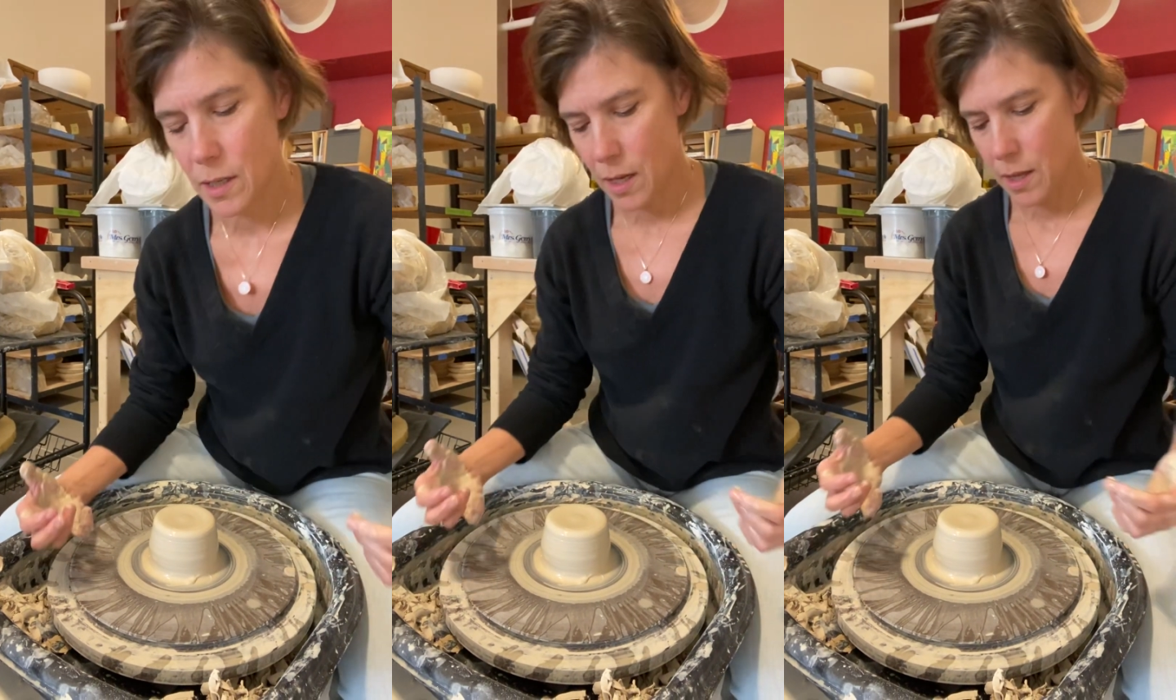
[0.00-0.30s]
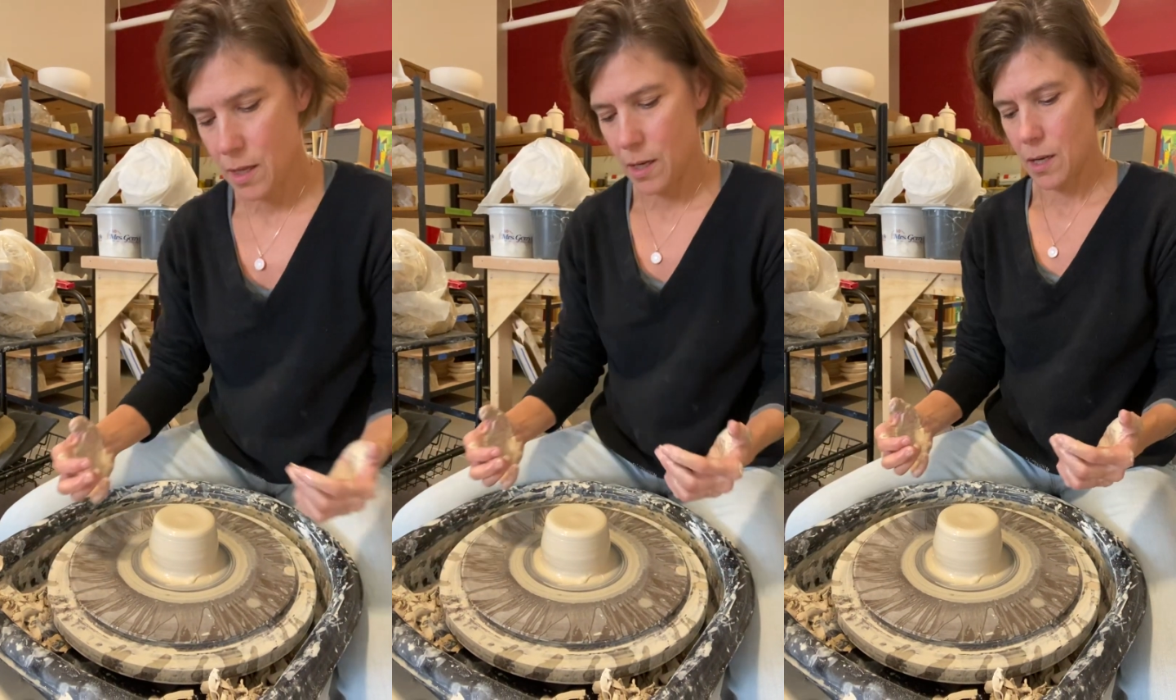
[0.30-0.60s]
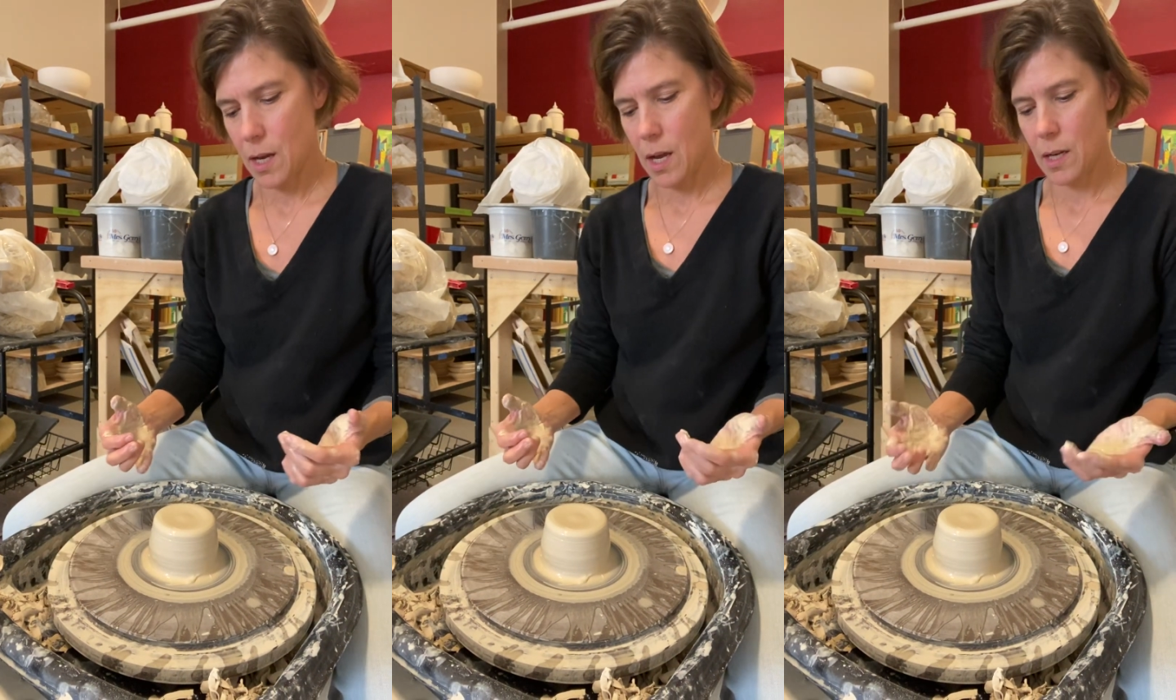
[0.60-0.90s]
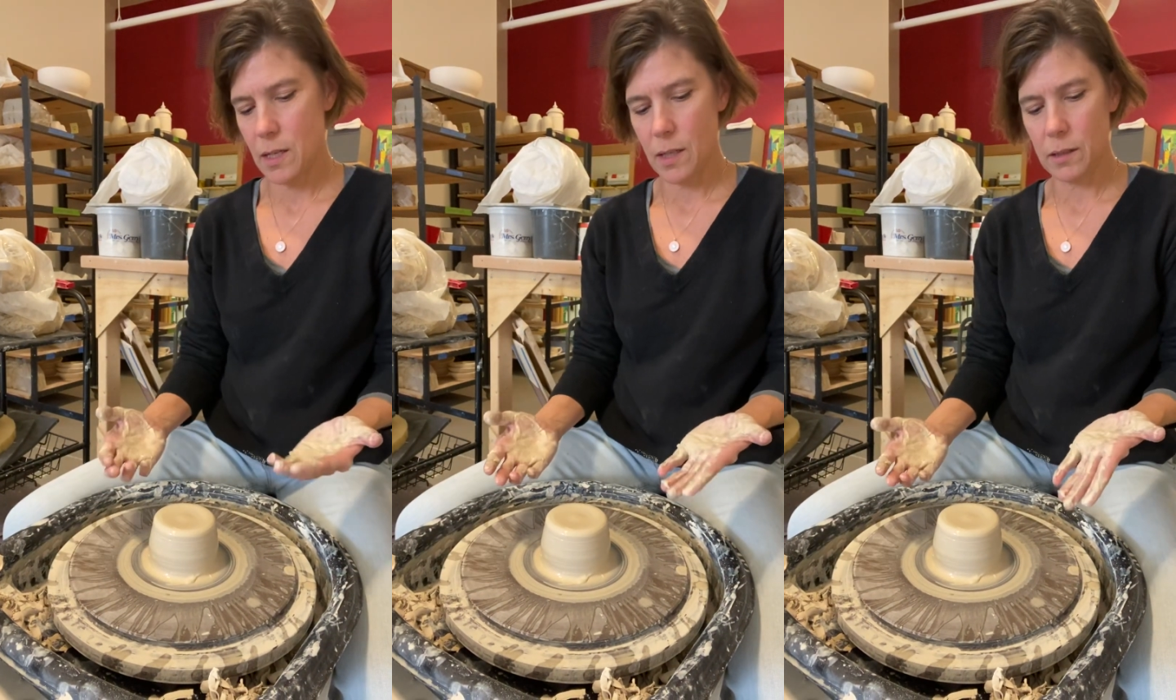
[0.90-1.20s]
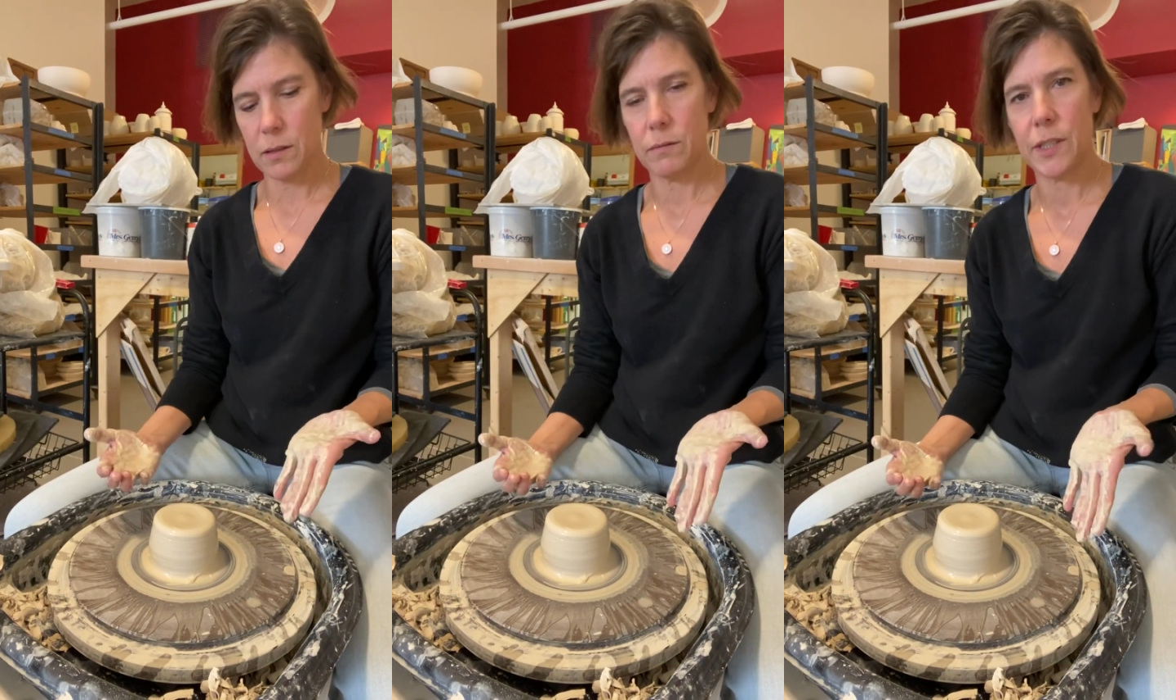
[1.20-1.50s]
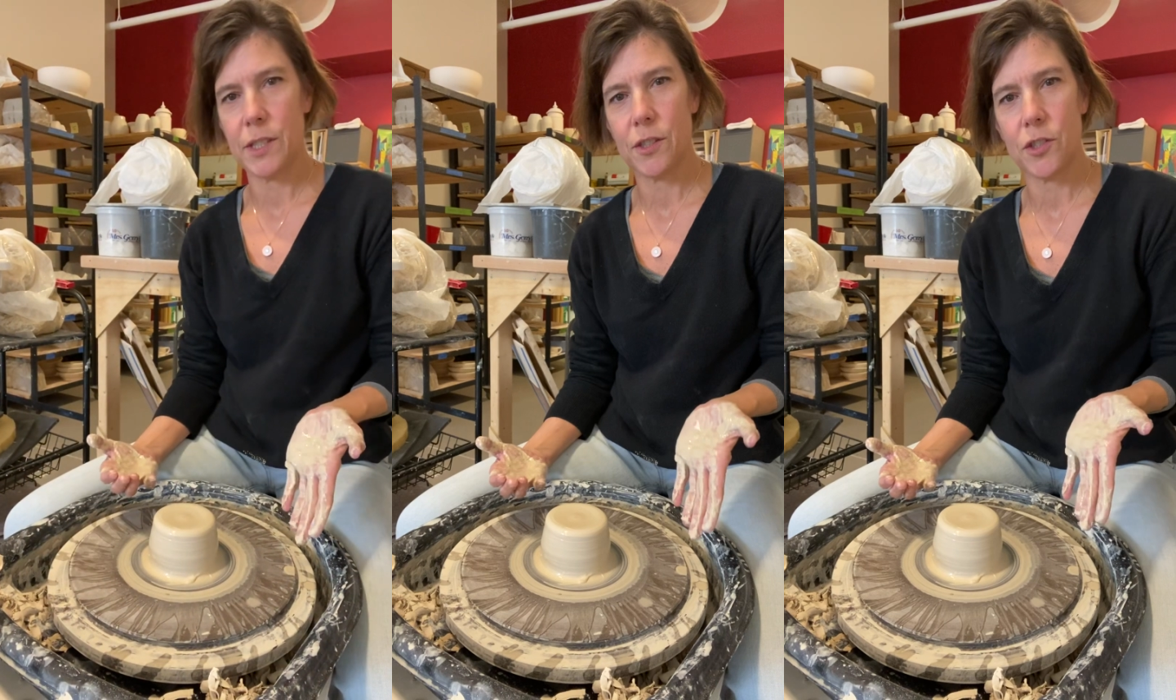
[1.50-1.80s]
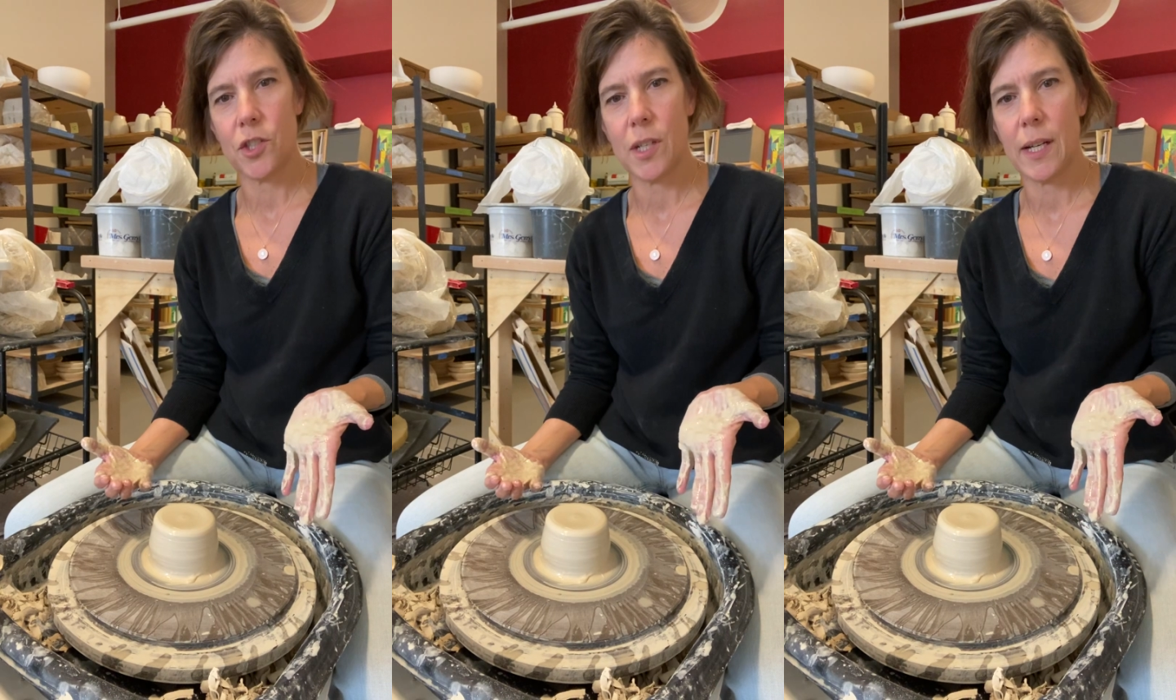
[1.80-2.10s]
I think I did a little
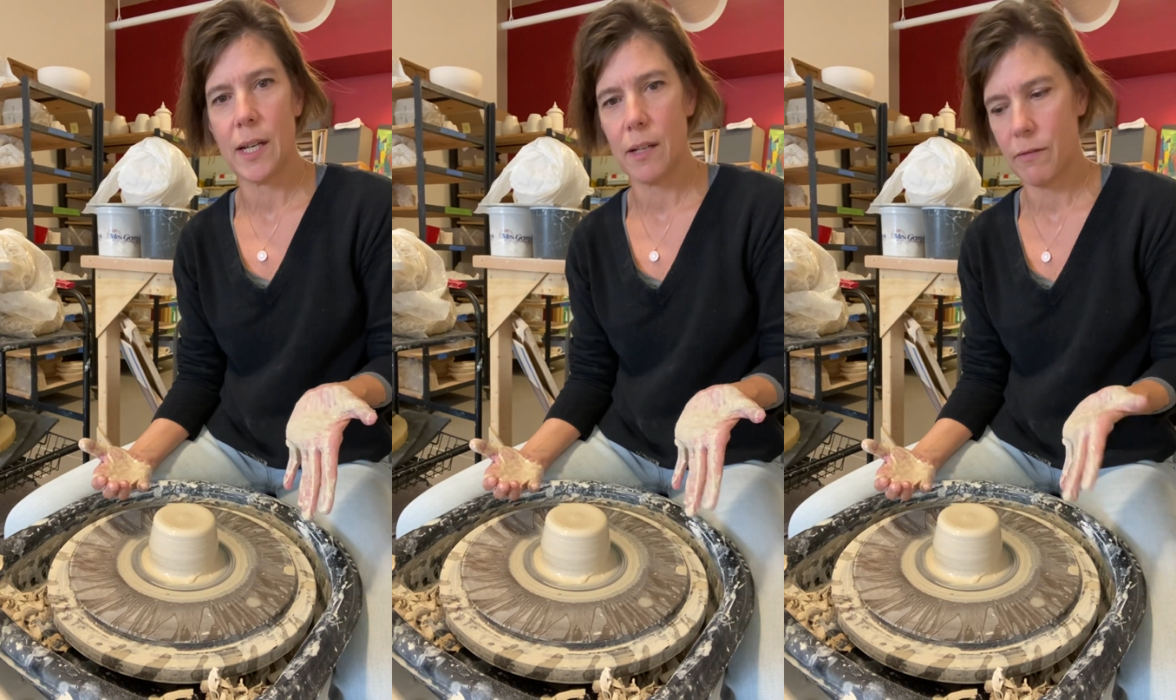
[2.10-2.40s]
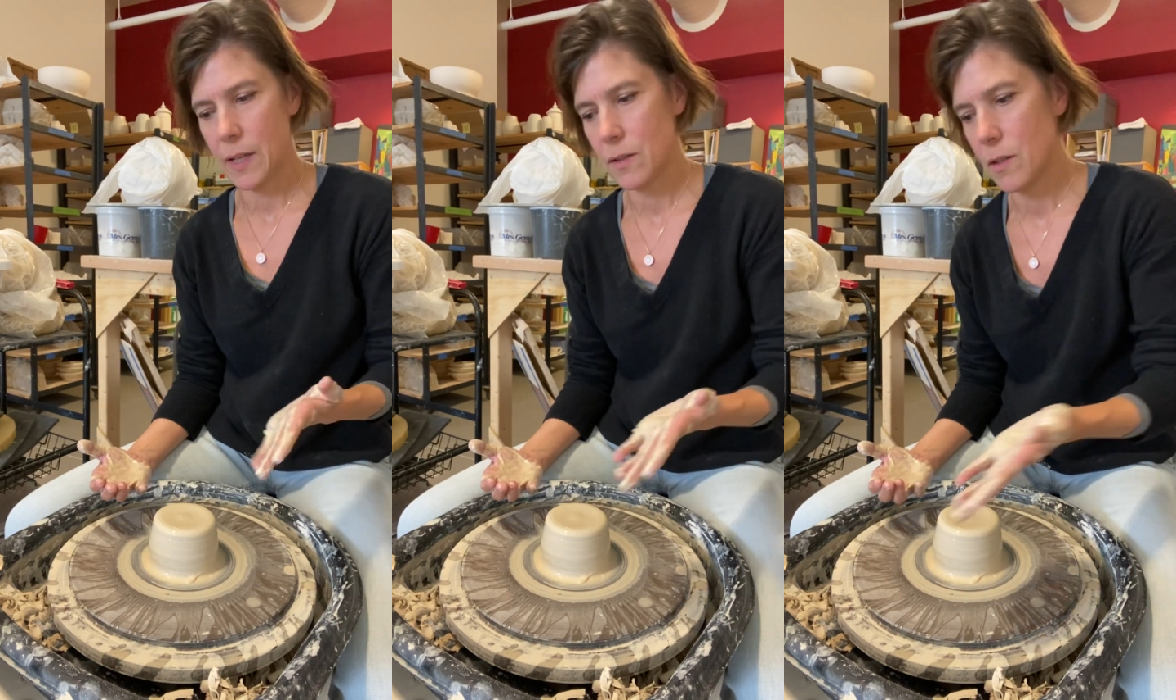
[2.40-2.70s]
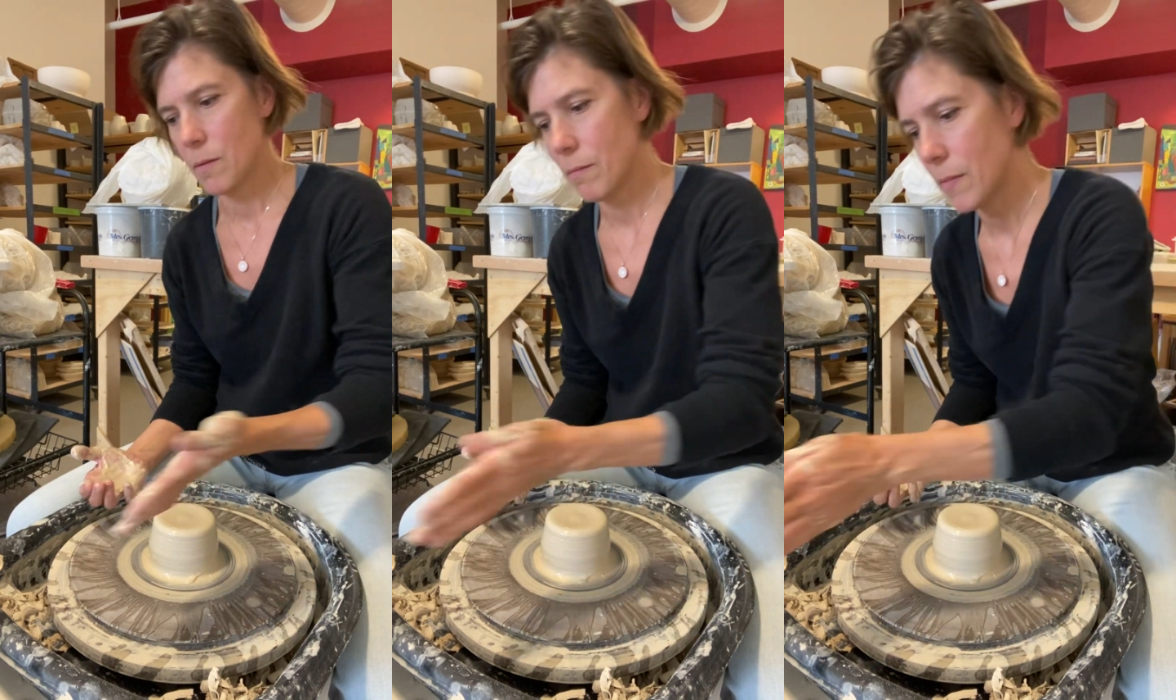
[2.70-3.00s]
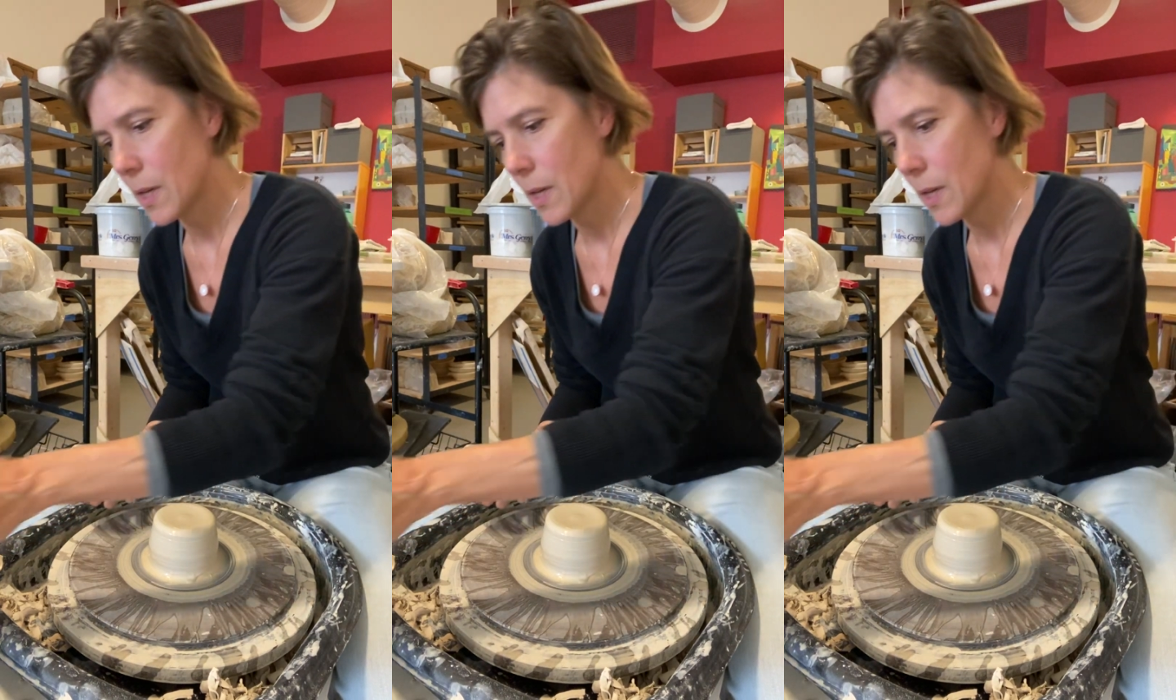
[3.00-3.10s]
research today and found some